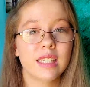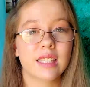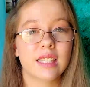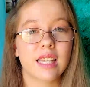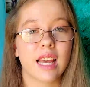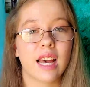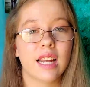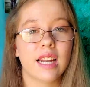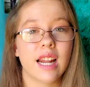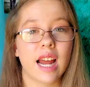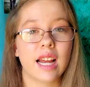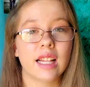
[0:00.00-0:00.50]

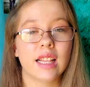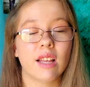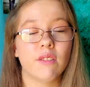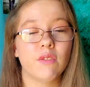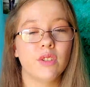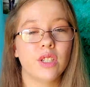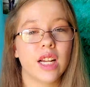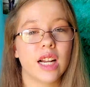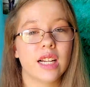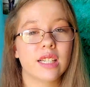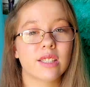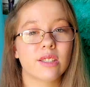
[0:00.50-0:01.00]
said, I love
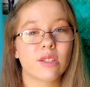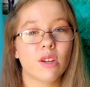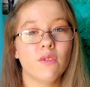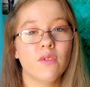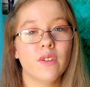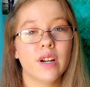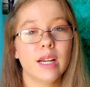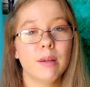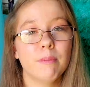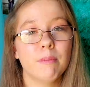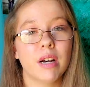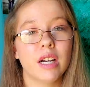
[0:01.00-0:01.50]
you guys so
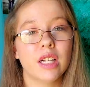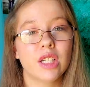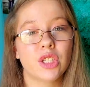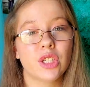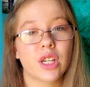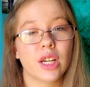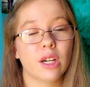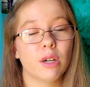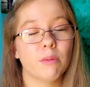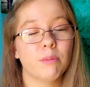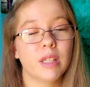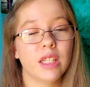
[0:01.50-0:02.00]
very much.
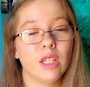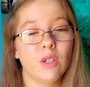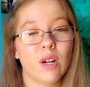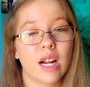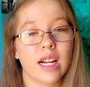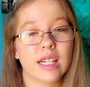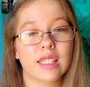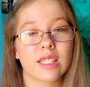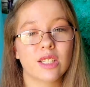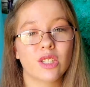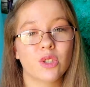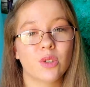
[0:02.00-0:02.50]
I hope that you
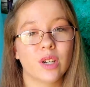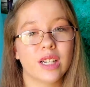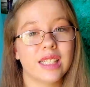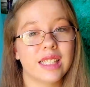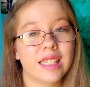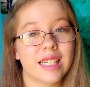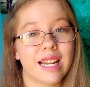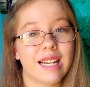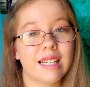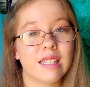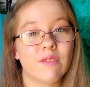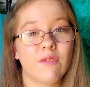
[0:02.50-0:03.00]
guys enjoyed
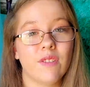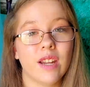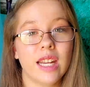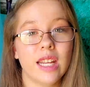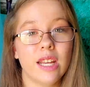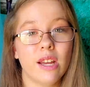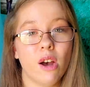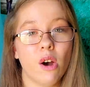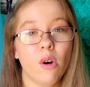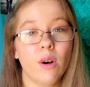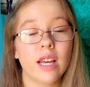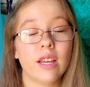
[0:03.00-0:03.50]
today's
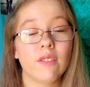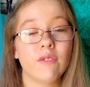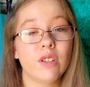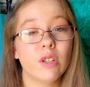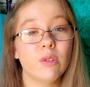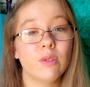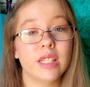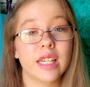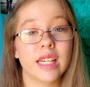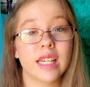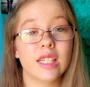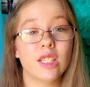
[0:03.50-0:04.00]
video. If you
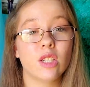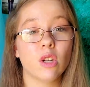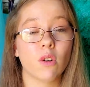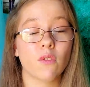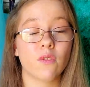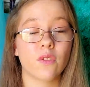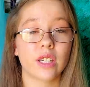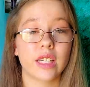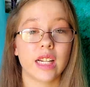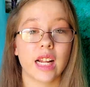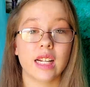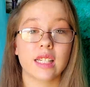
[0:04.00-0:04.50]
did, don't
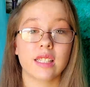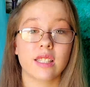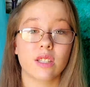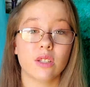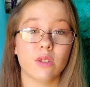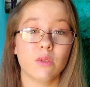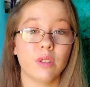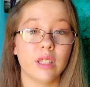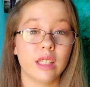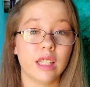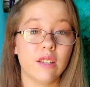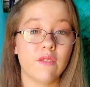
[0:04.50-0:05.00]
forget
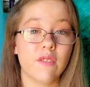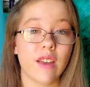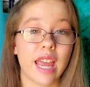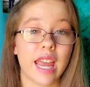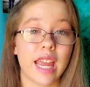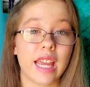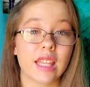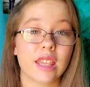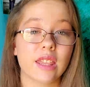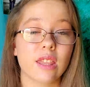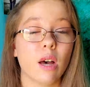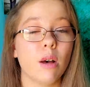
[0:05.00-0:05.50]
to leave
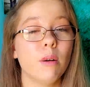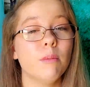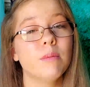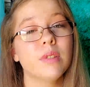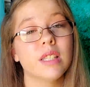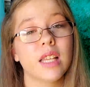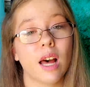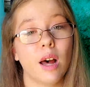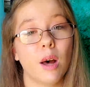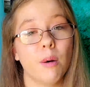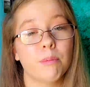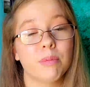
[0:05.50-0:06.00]
a thumbs
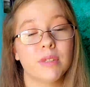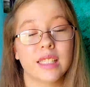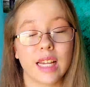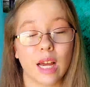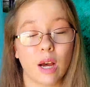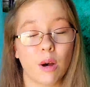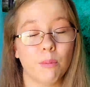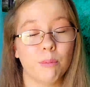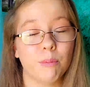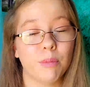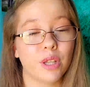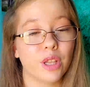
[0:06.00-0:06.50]
up
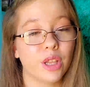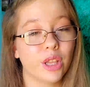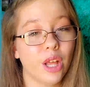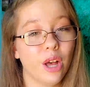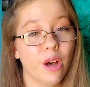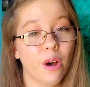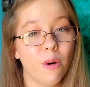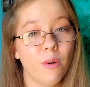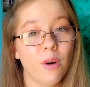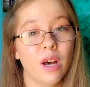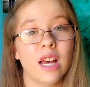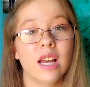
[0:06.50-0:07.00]
down
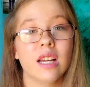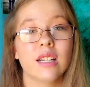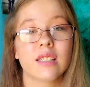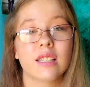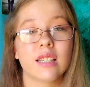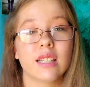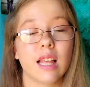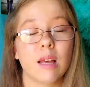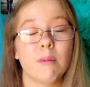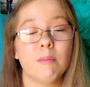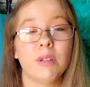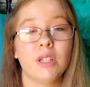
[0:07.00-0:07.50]
below to
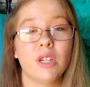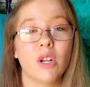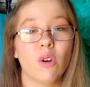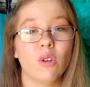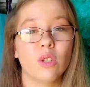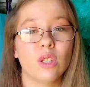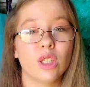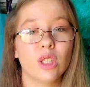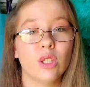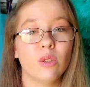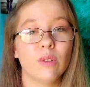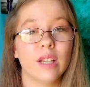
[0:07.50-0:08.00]
let me know
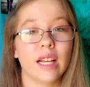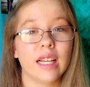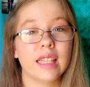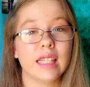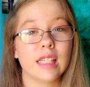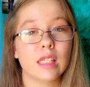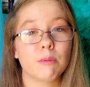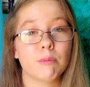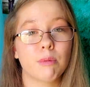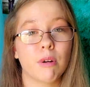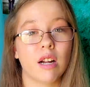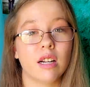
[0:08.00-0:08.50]
that you like
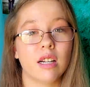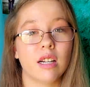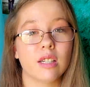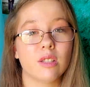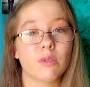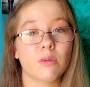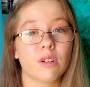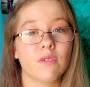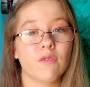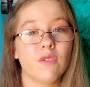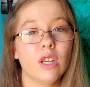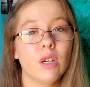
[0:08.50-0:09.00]
these product
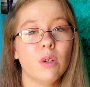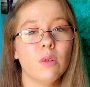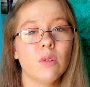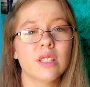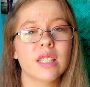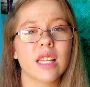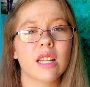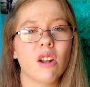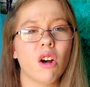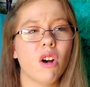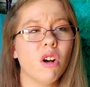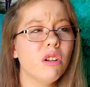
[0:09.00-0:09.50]
reviews
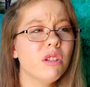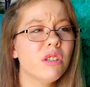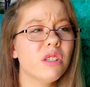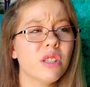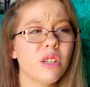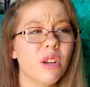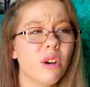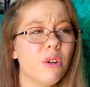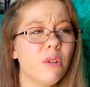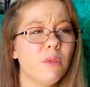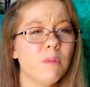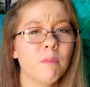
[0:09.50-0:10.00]
and
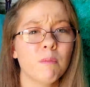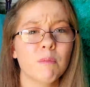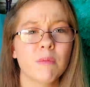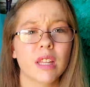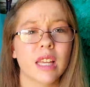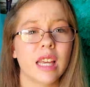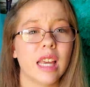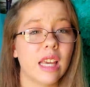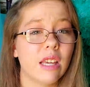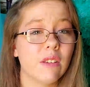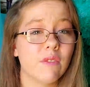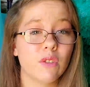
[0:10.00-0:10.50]
also
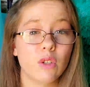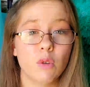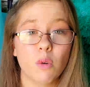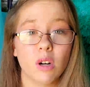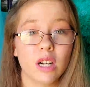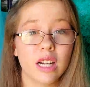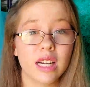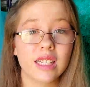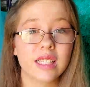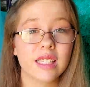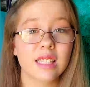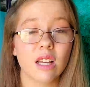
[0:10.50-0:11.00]
if you are
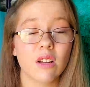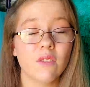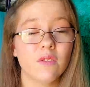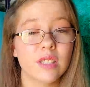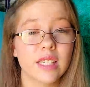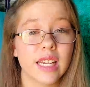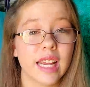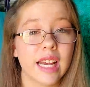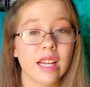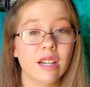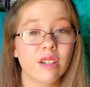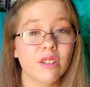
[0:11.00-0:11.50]
a
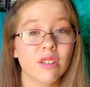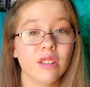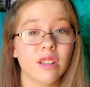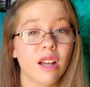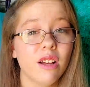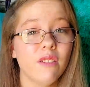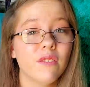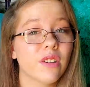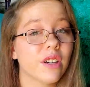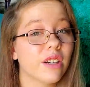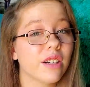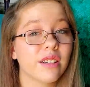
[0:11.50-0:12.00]
self-tanner
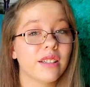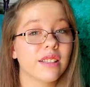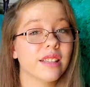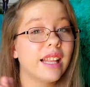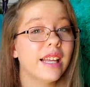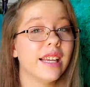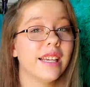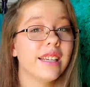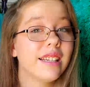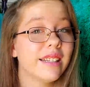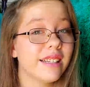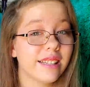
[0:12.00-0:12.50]
lover.
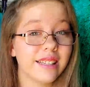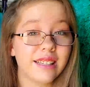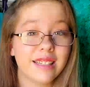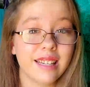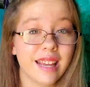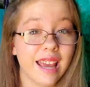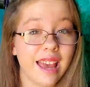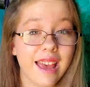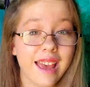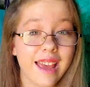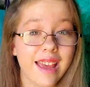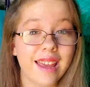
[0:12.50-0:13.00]
Like,
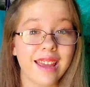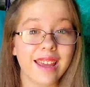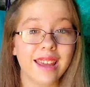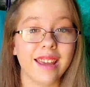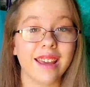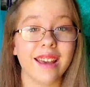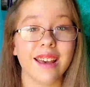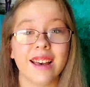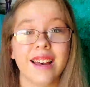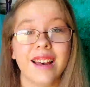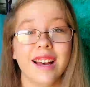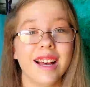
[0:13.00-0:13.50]
yay!
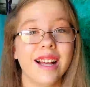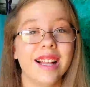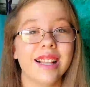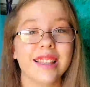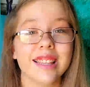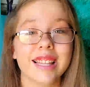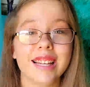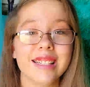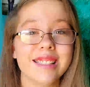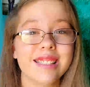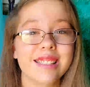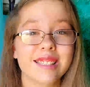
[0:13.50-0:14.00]

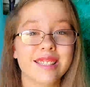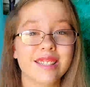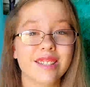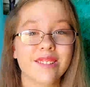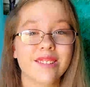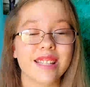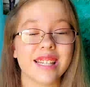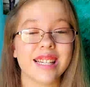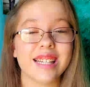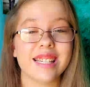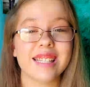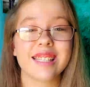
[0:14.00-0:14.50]
Let's do
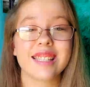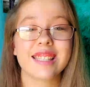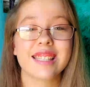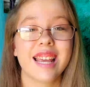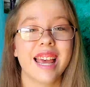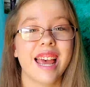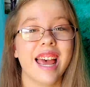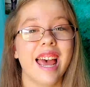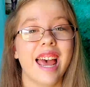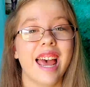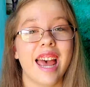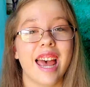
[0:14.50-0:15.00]
this.
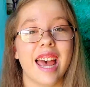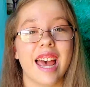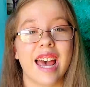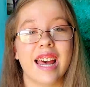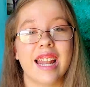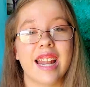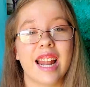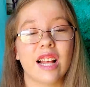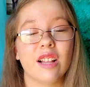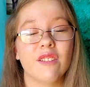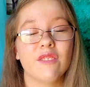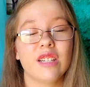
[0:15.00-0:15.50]

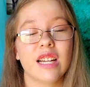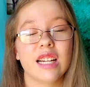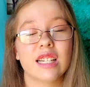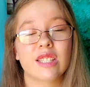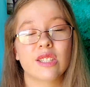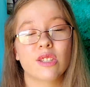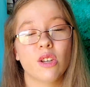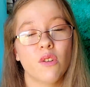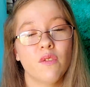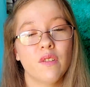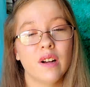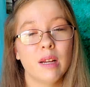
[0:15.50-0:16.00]
And I love you guys
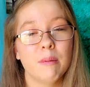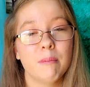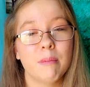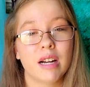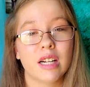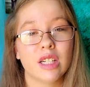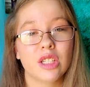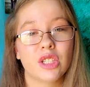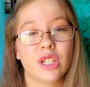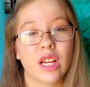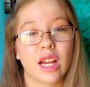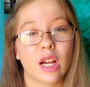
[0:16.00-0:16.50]
so very
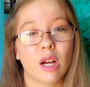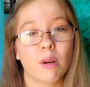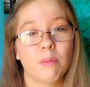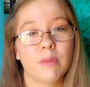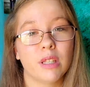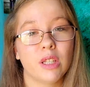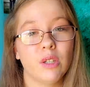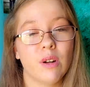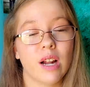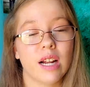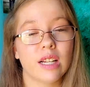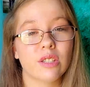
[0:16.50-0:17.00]
much. I hope
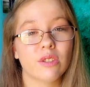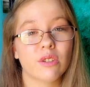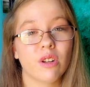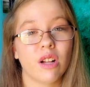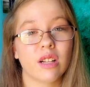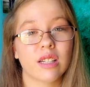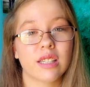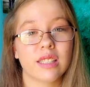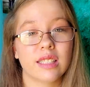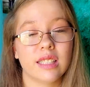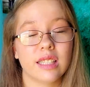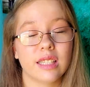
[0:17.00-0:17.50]
that you guys are
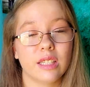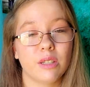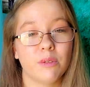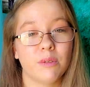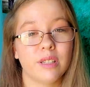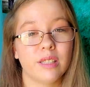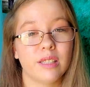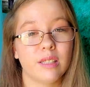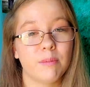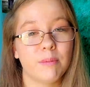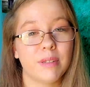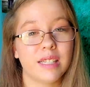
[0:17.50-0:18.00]
all
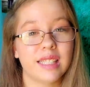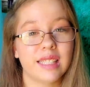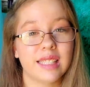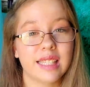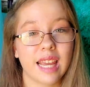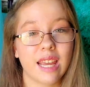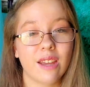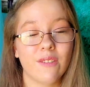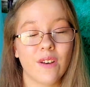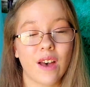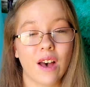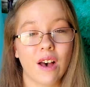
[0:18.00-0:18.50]
continuing to be
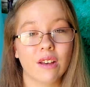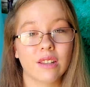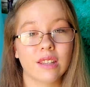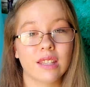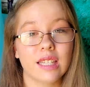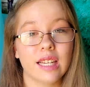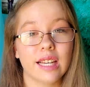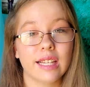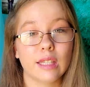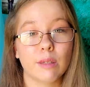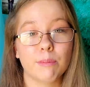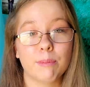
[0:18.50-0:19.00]
safe,
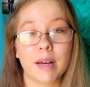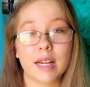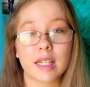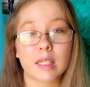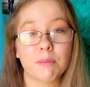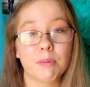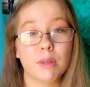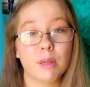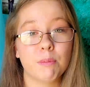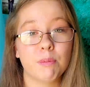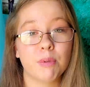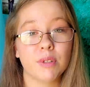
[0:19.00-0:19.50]
healthy, and the best
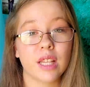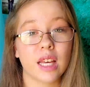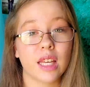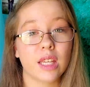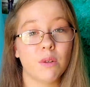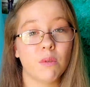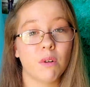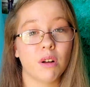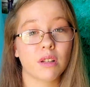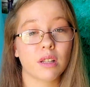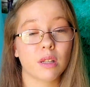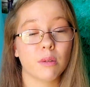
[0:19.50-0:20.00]
people that
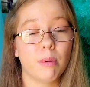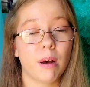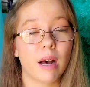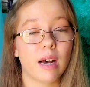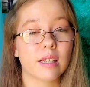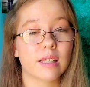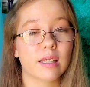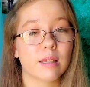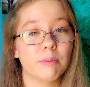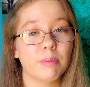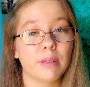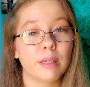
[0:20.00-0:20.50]
you all could
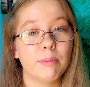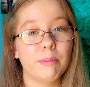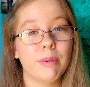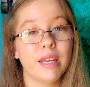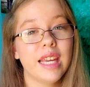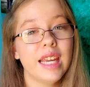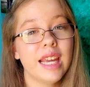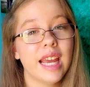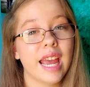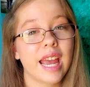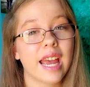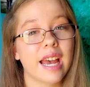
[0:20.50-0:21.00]
possibly
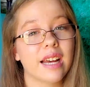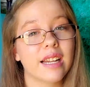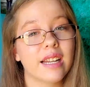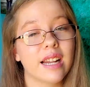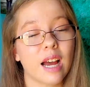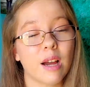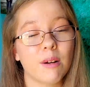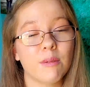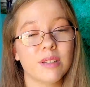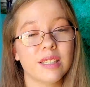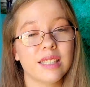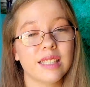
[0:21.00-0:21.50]
be. And
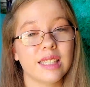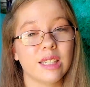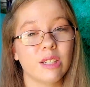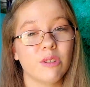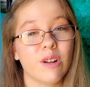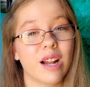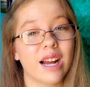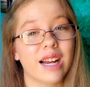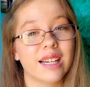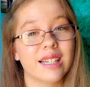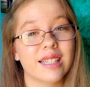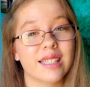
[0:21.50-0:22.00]
I will see you
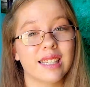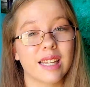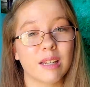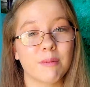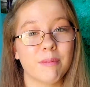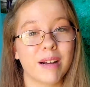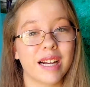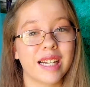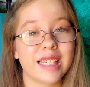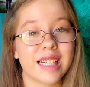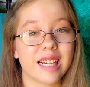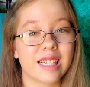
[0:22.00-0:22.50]
guys in
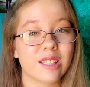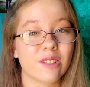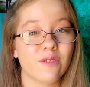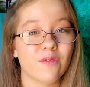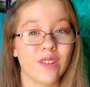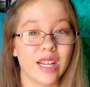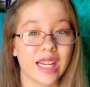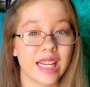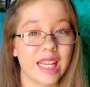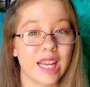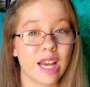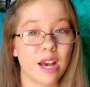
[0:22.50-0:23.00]
my next
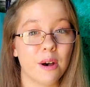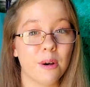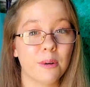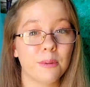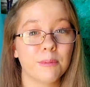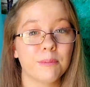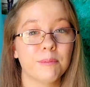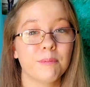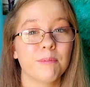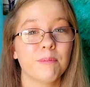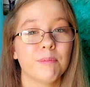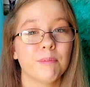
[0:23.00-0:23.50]
video.
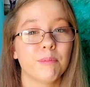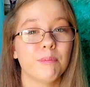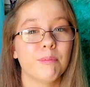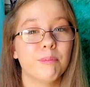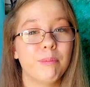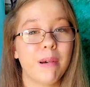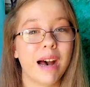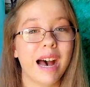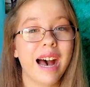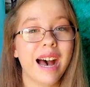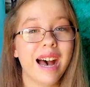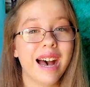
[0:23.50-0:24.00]

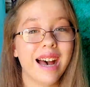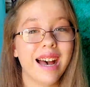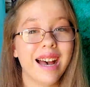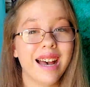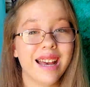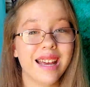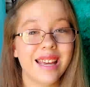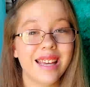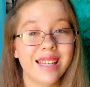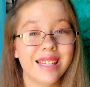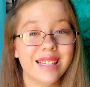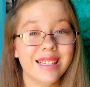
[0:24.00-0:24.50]

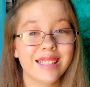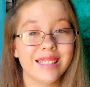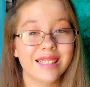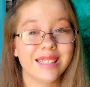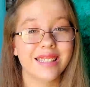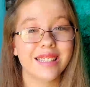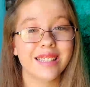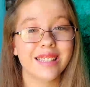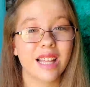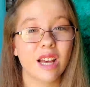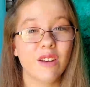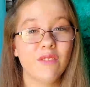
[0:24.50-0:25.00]
Bye!
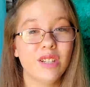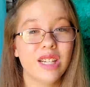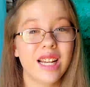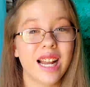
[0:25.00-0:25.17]
Love you